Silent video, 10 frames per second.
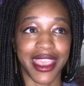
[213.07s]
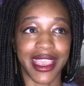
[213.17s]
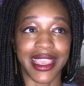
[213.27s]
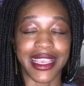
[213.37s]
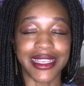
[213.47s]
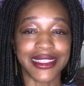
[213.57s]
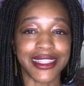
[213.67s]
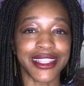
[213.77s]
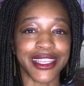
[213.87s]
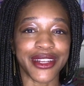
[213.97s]
a
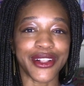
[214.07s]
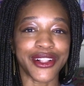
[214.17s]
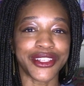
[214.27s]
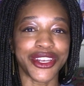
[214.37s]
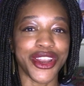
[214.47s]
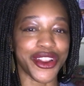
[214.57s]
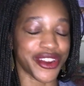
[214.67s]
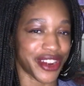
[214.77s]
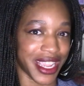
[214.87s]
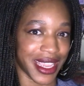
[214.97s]
little
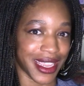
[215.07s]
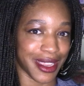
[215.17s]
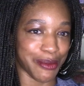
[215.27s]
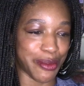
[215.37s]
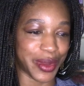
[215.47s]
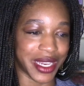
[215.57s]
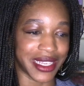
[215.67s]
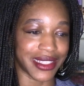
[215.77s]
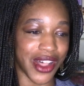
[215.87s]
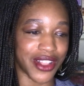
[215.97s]
nerdy, but
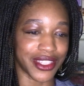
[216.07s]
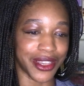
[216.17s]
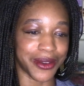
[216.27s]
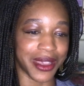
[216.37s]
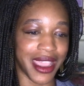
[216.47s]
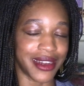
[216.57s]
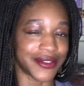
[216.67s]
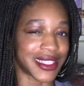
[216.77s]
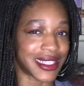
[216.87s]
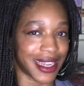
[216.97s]
he's also kind
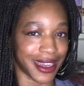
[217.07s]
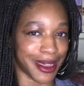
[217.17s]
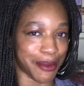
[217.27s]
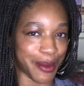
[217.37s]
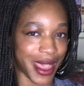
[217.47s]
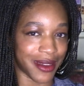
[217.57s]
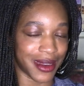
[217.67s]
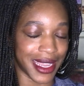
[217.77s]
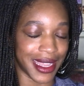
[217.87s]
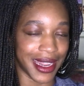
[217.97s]
of stuck up
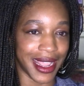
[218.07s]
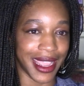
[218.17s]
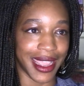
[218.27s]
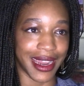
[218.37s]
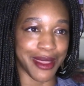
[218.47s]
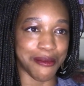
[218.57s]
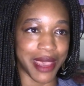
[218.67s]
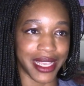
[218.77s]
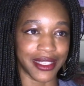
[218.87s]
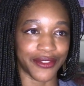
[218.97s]
about it, and it
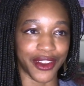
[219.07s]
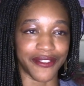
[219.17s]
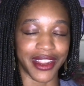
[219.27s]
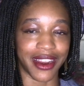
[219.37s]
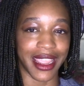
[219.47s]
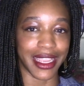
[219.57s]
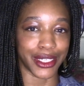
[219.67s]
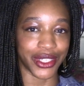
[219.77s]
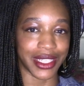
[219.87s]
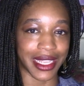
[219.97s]
makes for a very
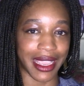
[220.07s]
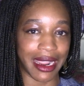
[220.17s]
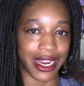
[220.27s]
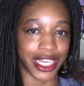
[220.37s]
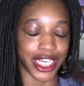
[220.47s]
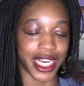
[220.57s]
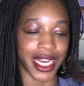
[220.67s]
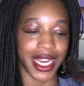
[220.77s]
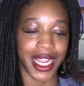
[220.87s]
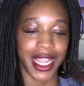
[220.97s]
interesting
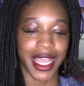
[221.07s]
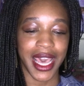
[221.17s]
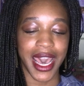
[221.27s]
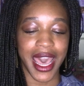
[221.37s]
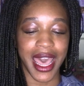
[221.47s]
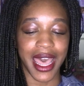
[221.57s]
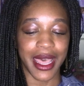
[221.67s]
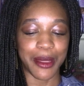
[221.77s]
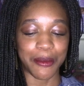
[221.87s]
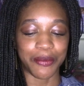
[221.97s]
character.
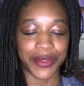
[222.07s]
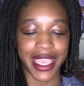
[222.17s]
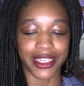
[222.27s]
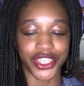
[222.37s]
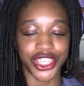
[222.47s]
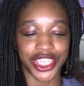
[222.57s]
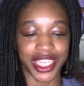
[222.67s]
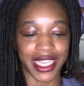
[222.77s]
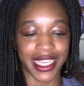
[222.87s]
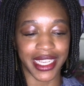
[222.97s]
And
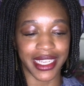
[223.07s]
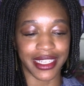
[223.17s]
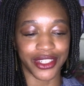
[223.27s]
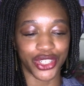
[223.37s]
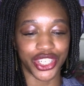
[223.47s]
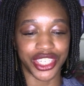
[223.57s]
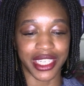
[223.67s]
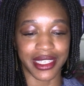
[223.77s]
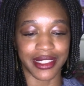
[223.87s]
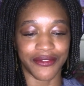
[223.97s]

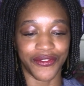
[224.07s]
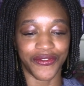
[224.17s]
she's